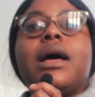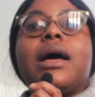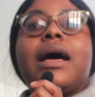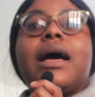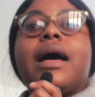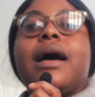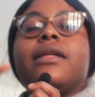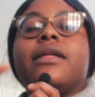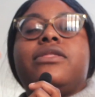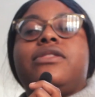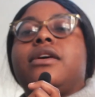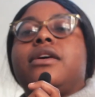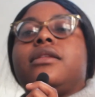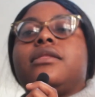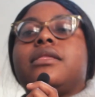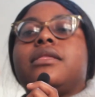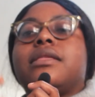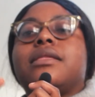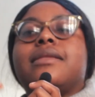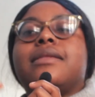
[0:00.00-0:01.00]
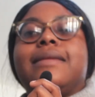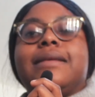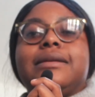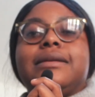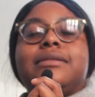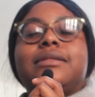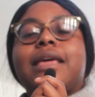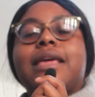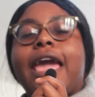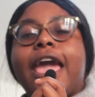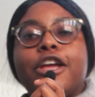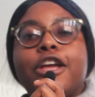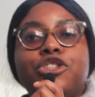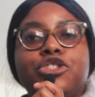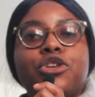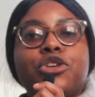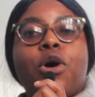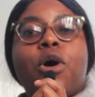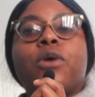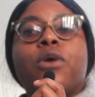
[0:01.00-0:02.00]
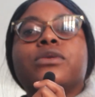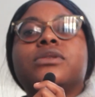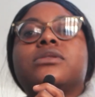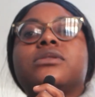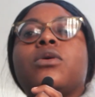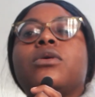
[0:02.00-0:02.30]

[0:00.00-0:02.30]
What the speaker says: the angels,